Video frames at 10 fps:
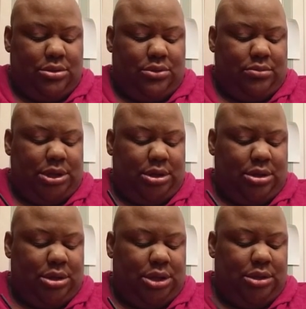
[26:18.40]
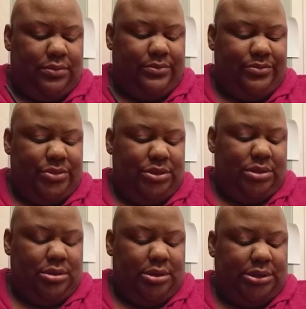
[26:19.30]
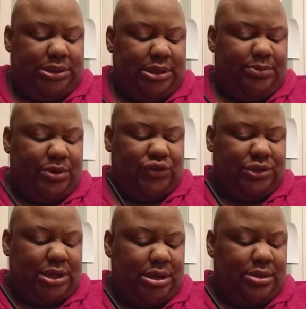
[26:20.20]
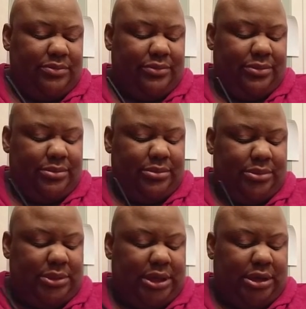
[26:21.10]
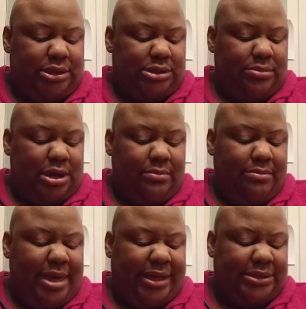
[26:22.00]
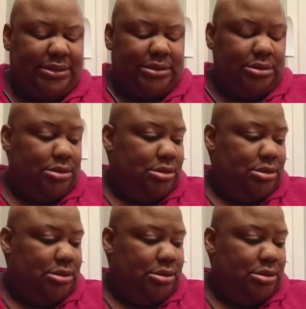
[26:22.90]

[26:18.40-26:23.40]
on my eye. You see this brush is kind of thick. It's going to make a mess.